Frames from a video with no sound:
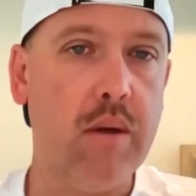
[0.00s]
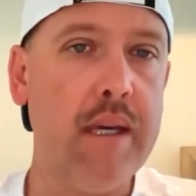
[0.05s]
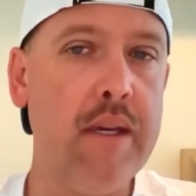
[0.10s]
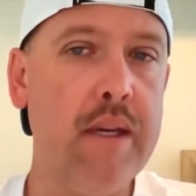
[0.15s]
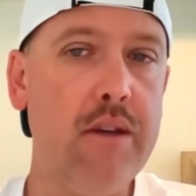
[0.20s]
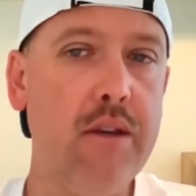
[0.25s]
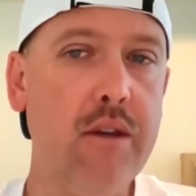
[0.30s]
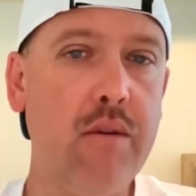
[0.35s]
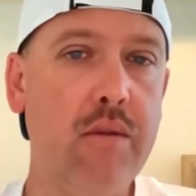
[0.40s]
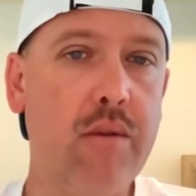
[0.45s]

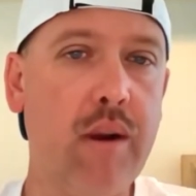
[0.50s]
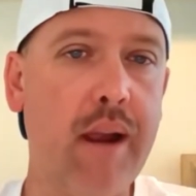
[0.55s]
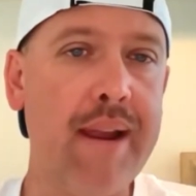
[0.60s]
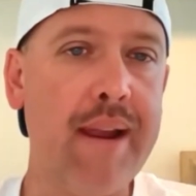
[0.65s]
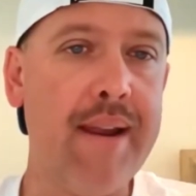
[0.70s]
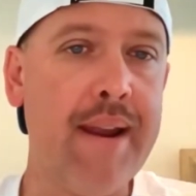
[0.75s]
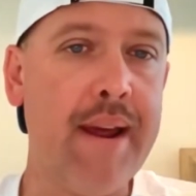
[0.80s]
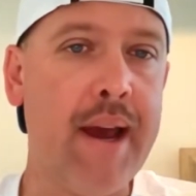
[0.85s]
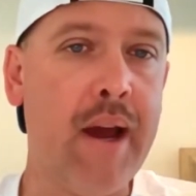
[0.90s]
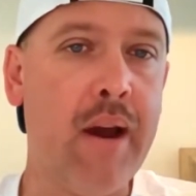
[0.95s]
EU right
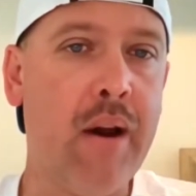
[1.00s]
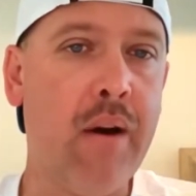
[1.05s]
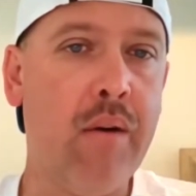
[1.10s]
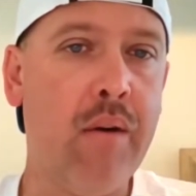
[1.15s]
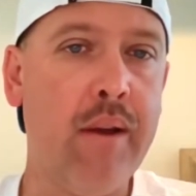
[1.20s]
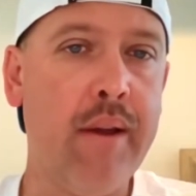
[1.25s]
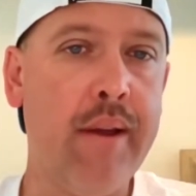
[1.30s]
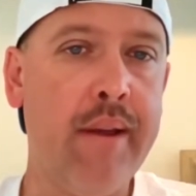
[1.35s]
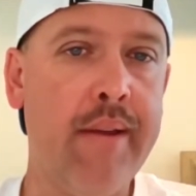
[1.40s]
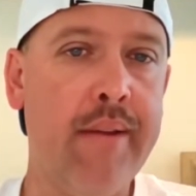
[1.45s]
now
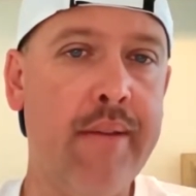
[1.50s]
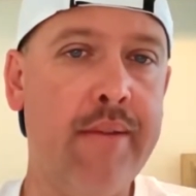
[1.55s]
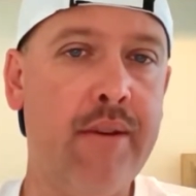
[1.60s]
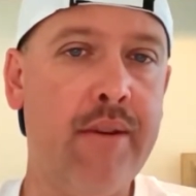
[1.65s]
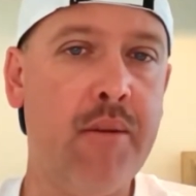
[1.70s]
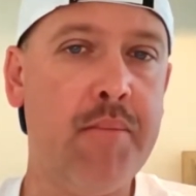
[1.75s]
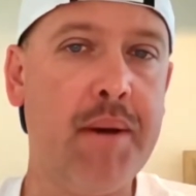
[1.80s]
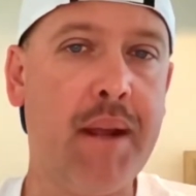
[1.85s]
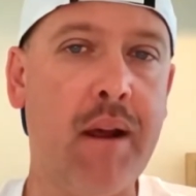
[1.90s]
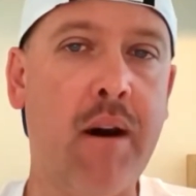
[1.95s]
is
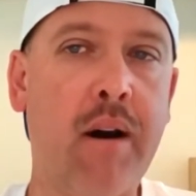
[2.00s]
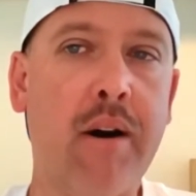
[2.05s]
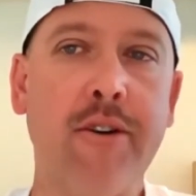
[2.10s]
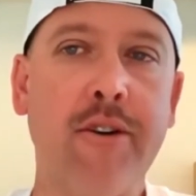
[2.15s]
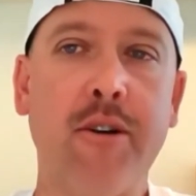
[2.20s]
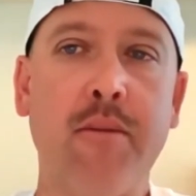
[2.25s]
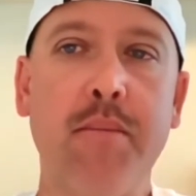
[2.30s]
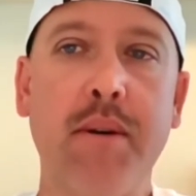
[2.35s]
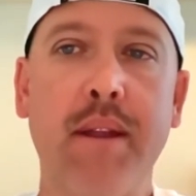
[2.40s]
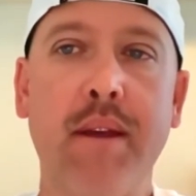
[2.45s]
about
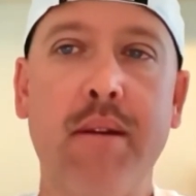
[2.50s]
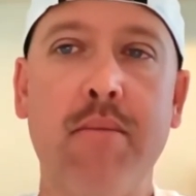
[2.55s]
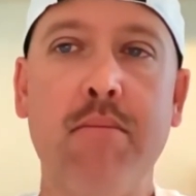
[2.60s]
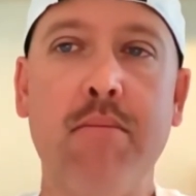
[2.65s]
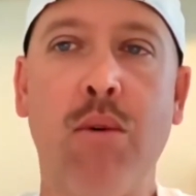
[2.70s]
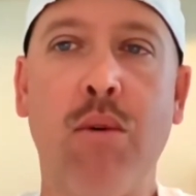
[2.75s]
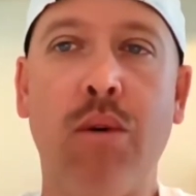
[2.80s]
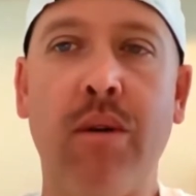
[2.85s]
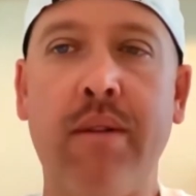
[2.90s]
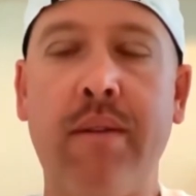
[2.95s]
100 million
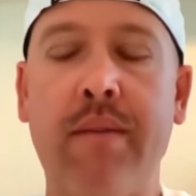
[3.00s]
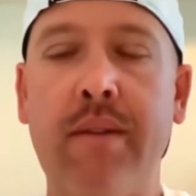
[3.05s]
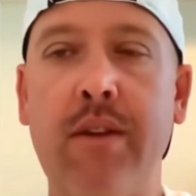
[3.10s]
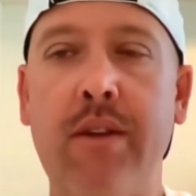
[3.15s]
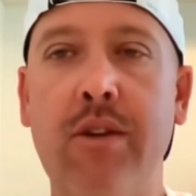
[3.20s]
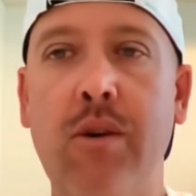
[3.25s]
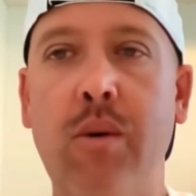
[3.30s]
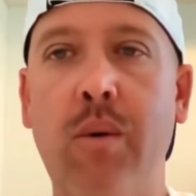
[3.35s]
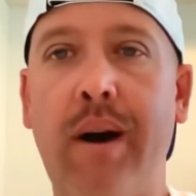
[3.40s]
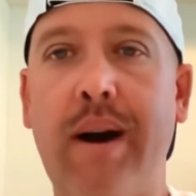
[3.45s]
more than the
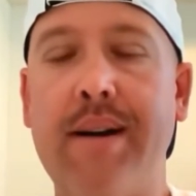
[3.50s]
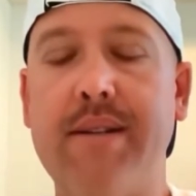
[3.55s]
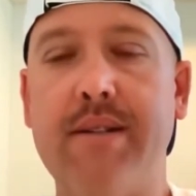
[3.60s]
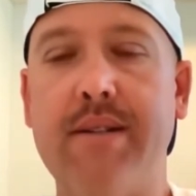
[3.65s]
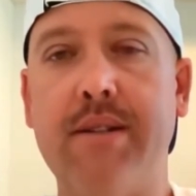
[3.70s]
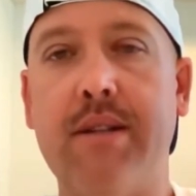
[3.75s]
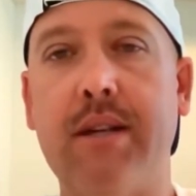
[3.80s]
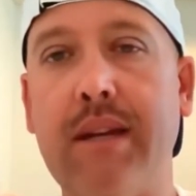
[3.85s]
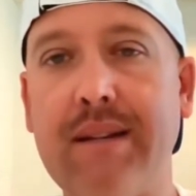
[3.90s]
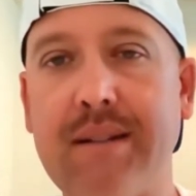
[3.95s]
US.
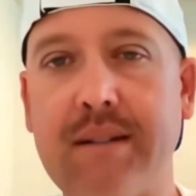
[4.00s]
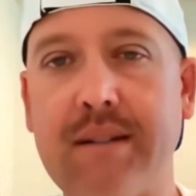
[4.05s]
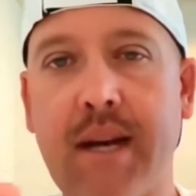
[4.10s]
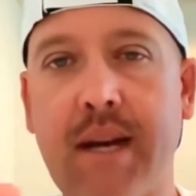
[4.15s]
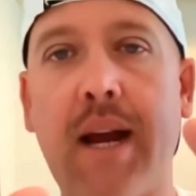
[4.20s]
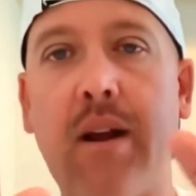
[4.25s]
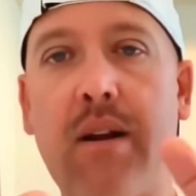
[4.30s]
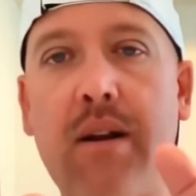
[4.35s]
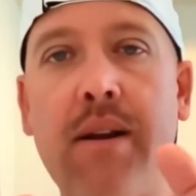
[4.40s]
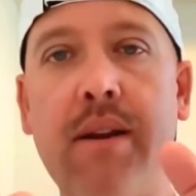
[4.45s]
The
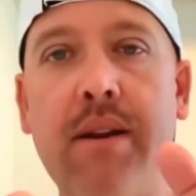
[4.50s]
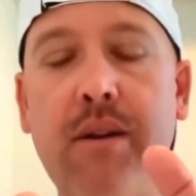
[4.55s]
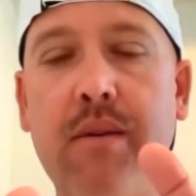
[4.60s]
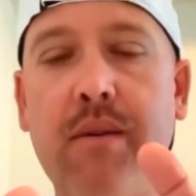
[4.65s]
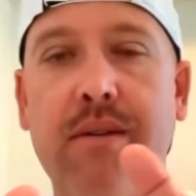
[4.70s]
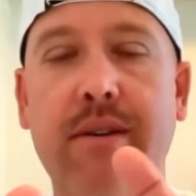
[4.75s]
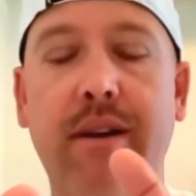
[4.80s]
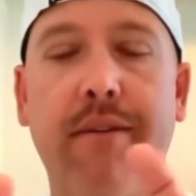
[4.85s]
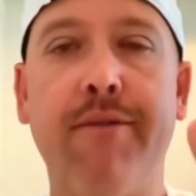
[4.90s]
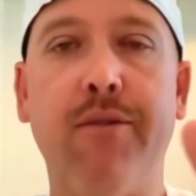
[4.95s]
entire EU,
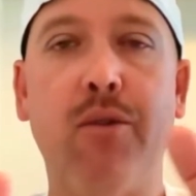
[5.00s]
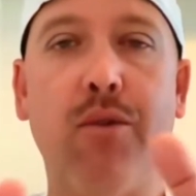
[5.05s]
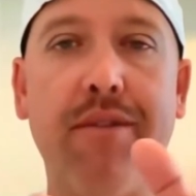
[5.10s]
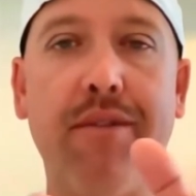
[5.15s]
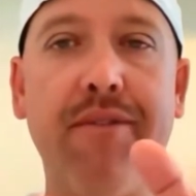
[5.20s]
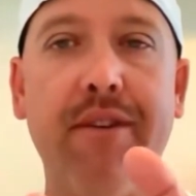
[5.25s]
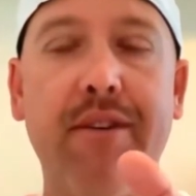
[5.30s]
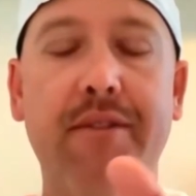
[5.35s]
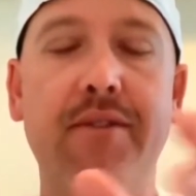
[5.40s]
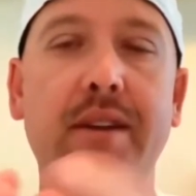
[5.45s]
it's like
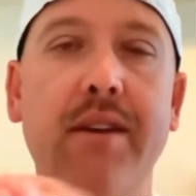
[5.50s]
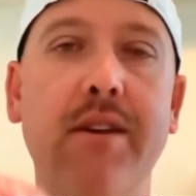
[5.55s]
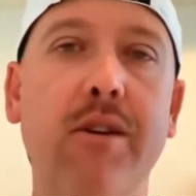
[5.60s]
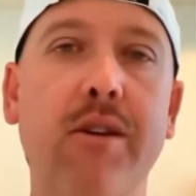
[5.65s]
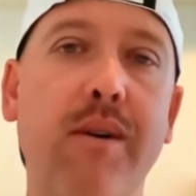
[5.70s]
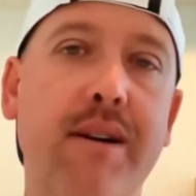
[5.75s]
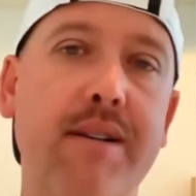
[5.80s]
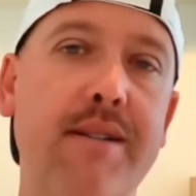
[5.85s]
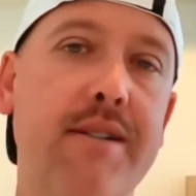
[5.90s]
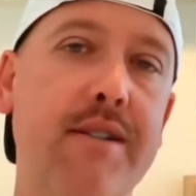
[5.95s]
450.
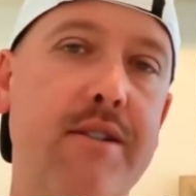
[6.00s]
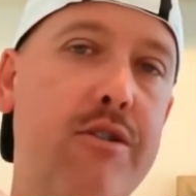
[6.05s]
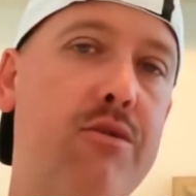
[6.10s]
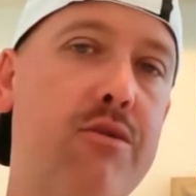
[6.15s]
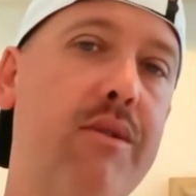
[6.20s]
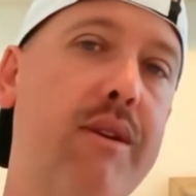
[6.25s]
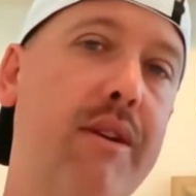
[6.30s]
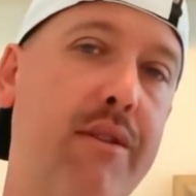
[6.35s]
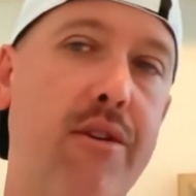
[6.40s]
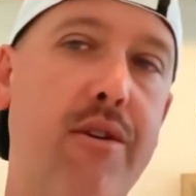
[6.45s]
US is
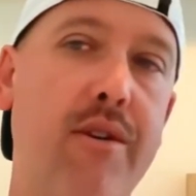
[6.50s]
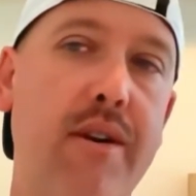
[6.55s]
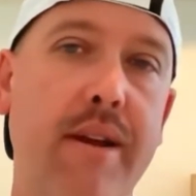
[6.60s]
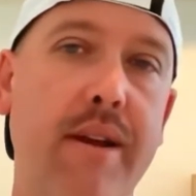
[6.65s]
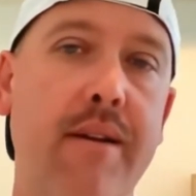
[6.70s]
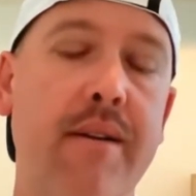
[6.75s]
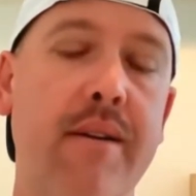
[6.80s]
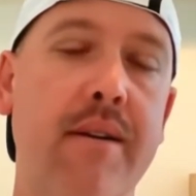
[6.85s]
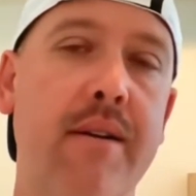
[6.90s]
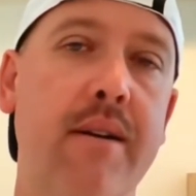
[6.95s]
330.
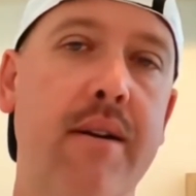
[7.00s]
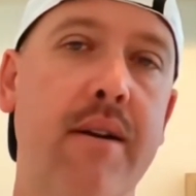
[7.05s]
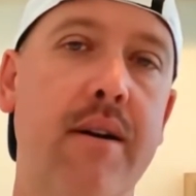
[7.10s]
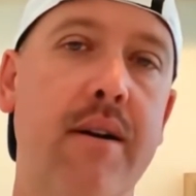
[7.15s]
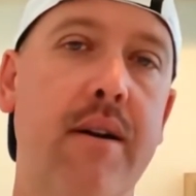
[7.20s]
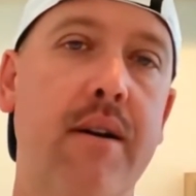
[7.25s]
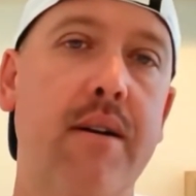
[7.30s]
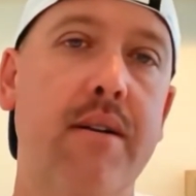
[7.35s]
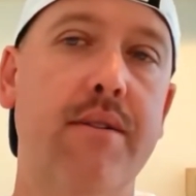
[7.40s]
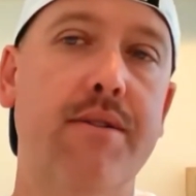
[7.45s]

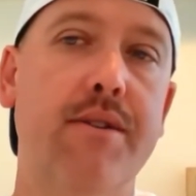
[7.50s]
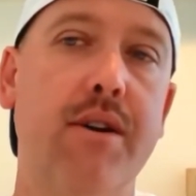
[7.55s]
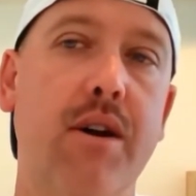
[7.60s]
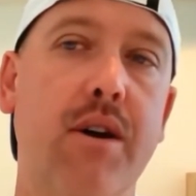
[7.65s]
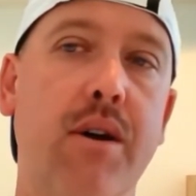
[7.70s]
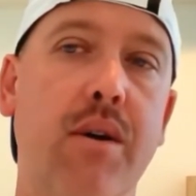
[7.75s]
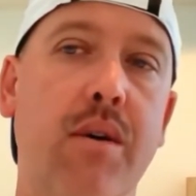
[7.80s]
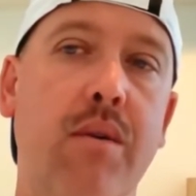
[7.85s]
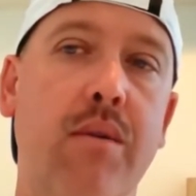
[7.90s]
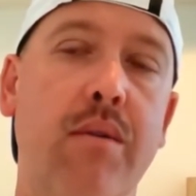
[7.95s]

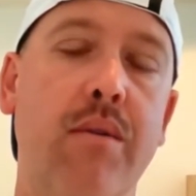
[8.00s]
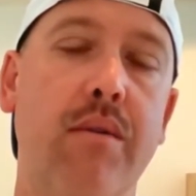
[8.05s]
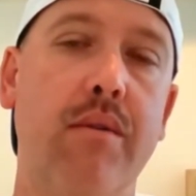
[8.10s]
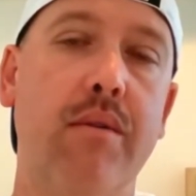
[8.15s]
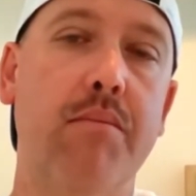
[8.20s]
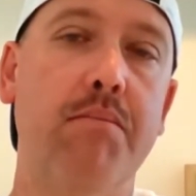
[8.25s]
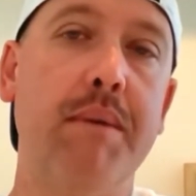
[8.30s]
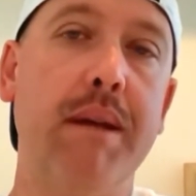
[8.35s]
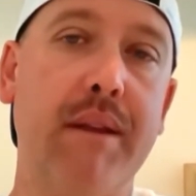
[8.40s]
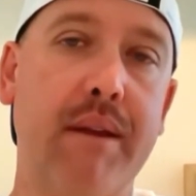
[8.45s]
So
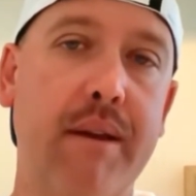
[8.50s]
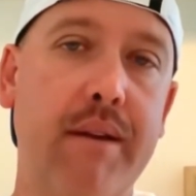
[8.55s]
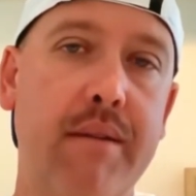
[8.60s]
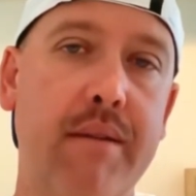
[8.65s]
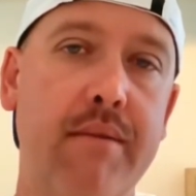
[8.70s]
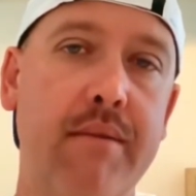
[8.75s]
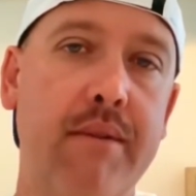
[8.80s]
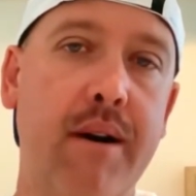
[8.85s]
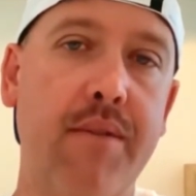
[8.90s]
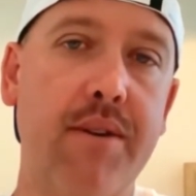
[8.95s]
million,
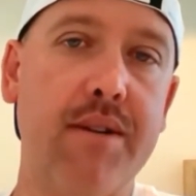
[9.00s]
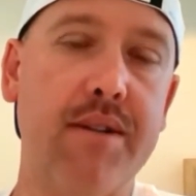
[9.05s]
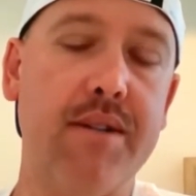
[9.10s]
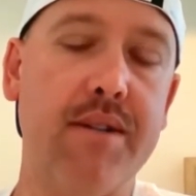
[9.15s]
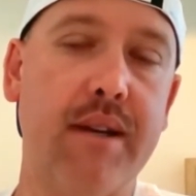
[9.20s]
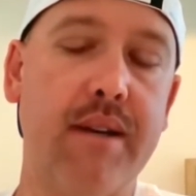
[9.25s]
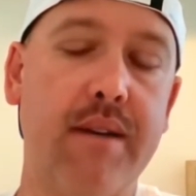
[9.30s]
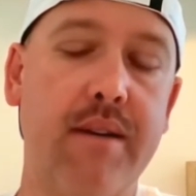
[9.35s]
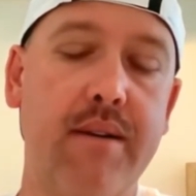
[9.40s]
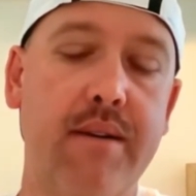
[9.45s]

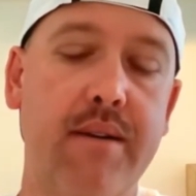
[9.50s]
obviously.